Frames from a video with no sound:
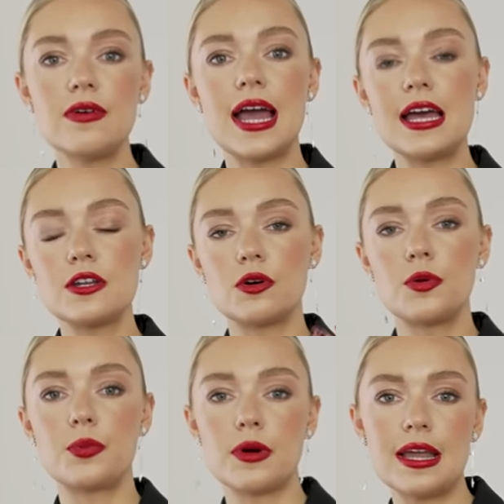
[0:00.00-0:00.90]
red or
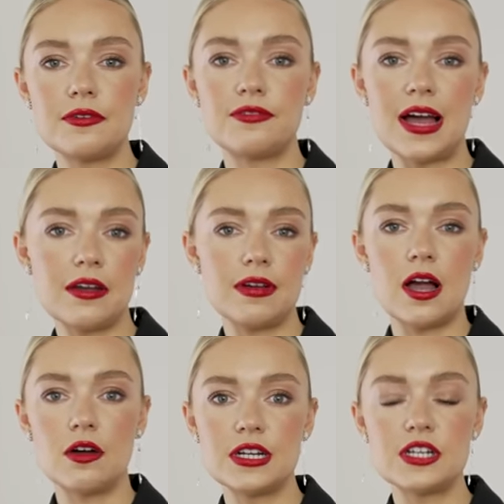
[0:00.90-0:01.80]
a bright
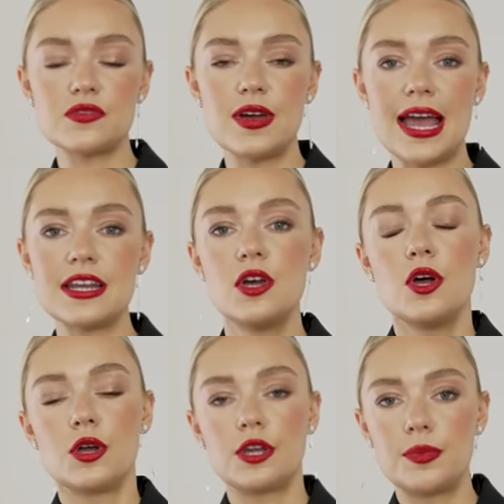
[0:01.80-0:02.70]
fiery orange red,
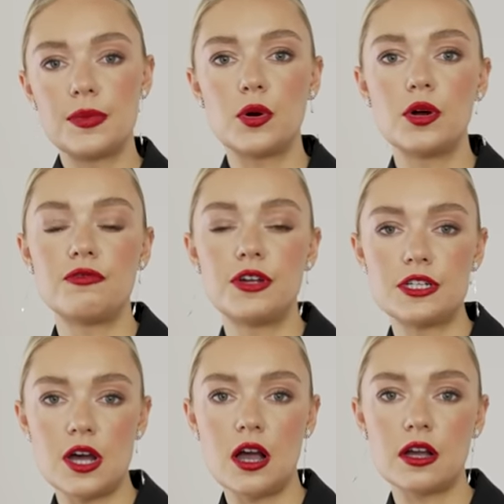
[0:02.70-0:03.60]
or you could be more of a
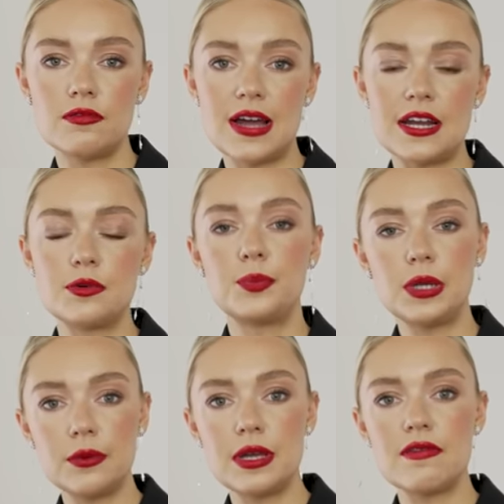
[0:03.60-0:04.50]
darker red or
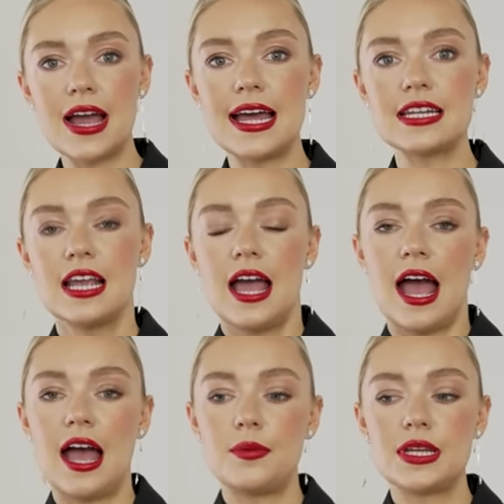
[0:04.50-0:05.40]
bluey red.
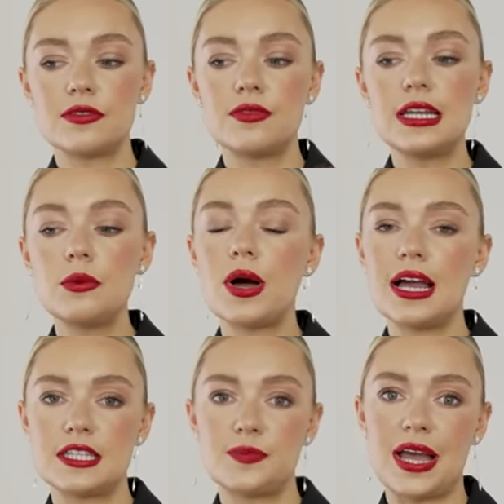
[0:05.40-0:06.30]
It's a really
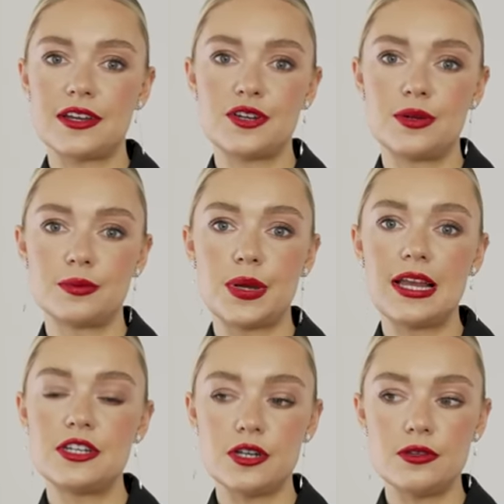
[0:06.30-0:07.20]
wide spectrum, but
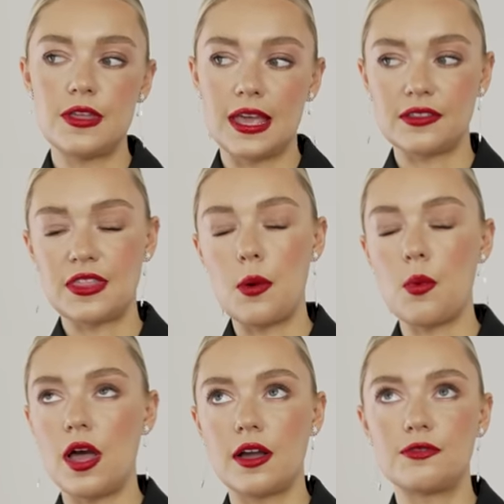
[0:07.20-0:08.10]
I do think they
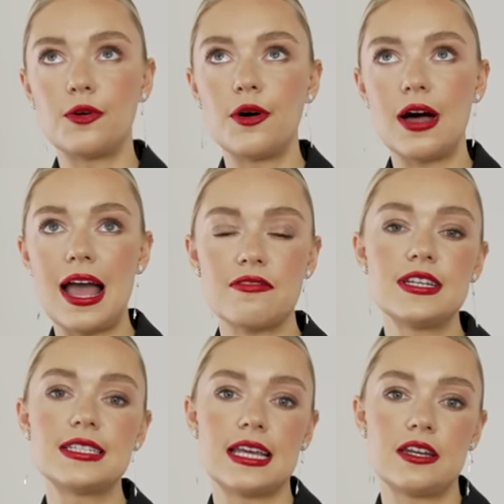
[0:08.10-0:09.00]
work for
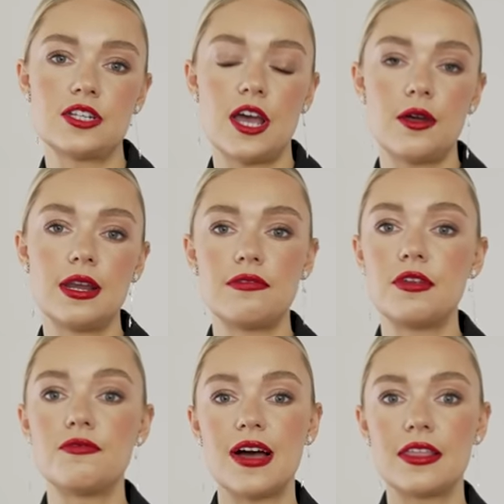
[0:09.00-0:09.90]
every skin tone if
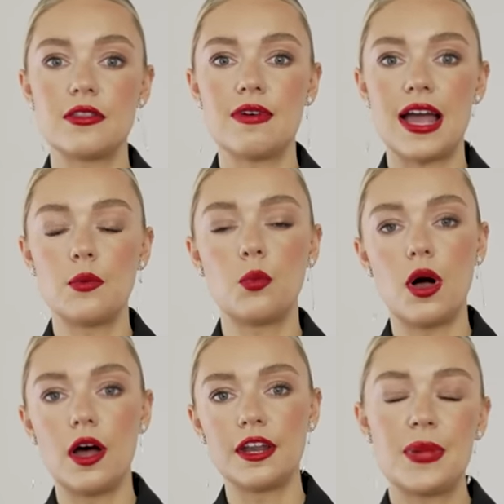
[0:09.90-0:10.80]
you find the right
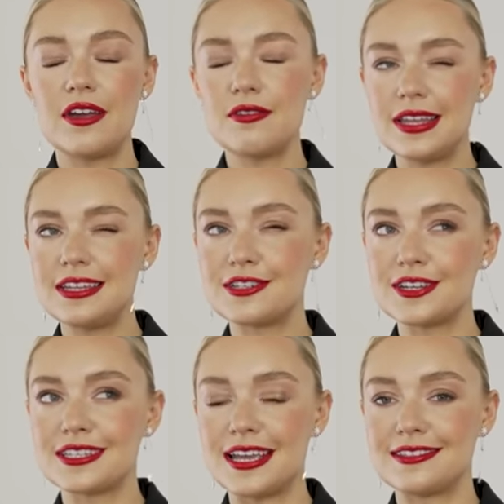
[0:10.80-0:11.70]
one. But it really
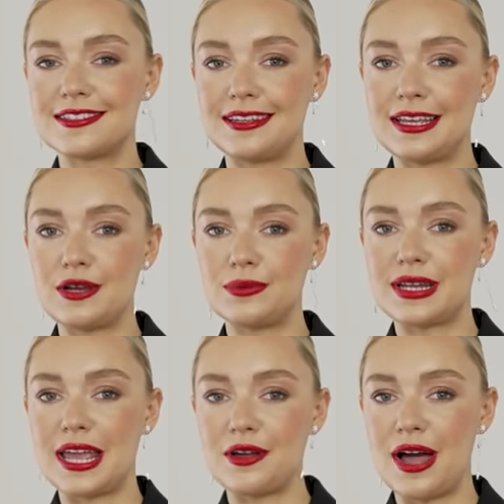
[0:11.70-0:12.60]
does instantly
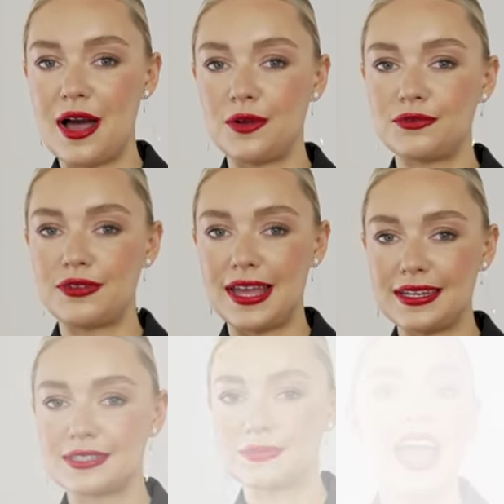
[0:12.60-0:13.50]
update your
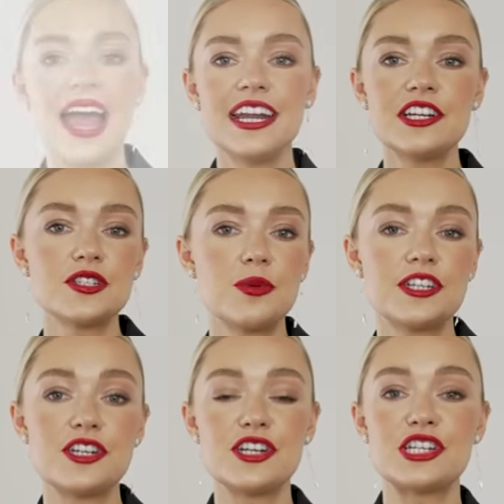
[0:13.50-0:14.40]
outfit. And I just
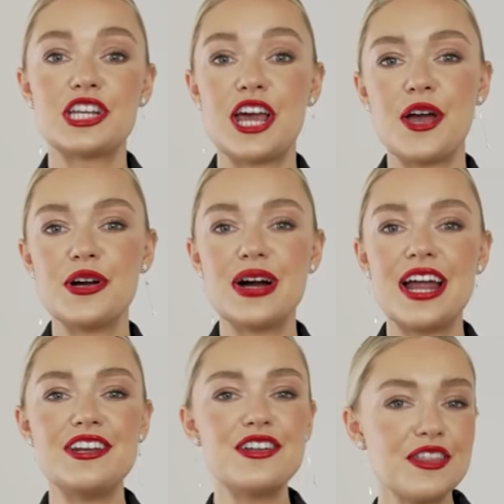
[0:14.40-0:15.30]
wanted to show
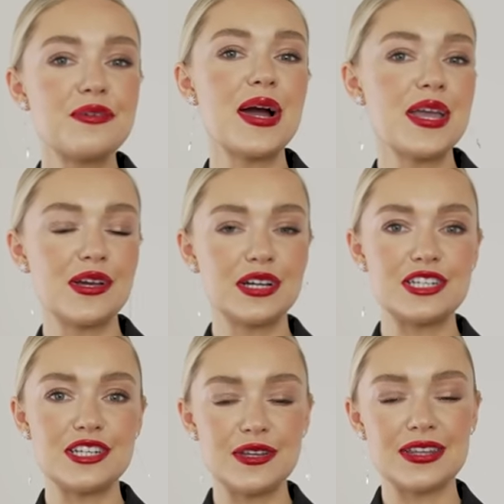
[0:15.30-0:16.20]
another way you
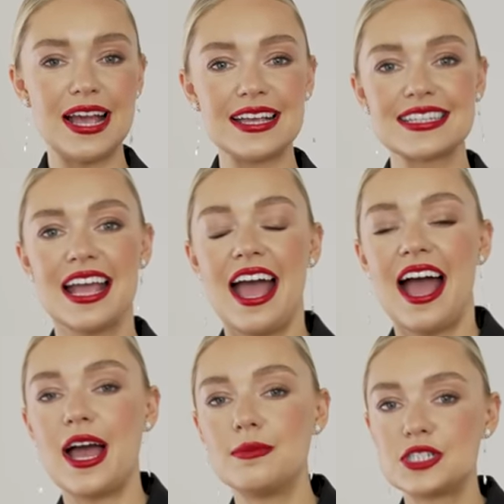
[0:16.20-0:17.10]
could do this
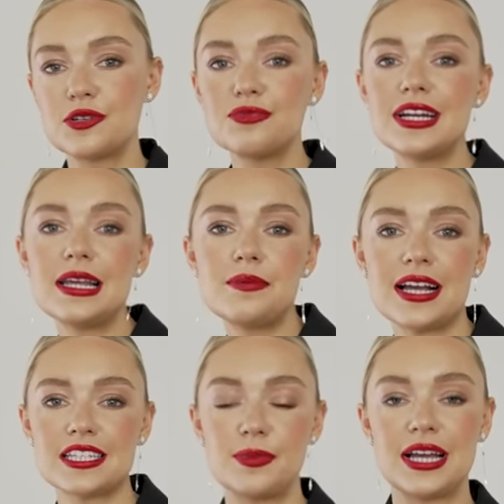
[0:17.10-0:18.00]
to really
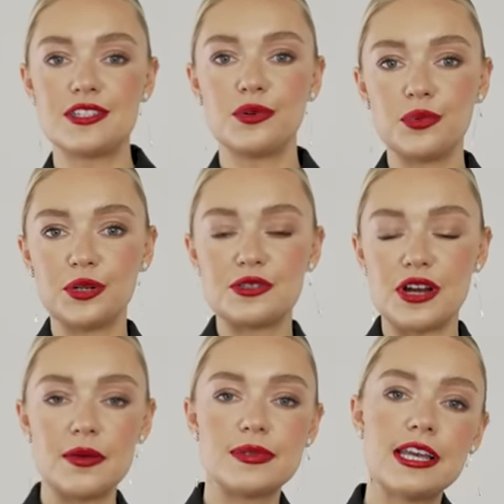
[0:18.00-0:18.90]
maximize your
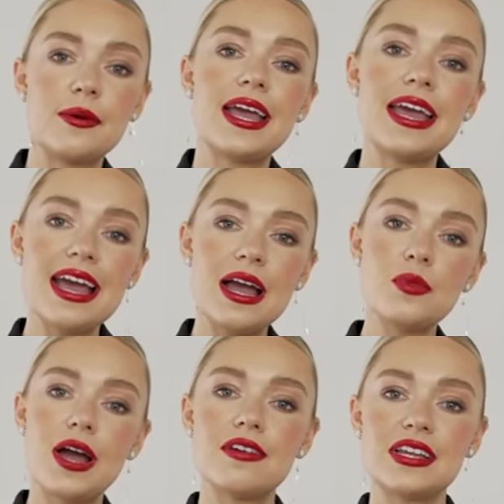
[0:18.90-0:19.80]
wardrobe. So here I'm
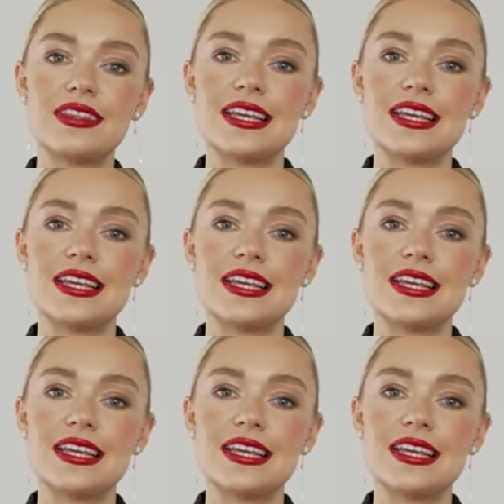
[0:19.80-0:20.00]
wearing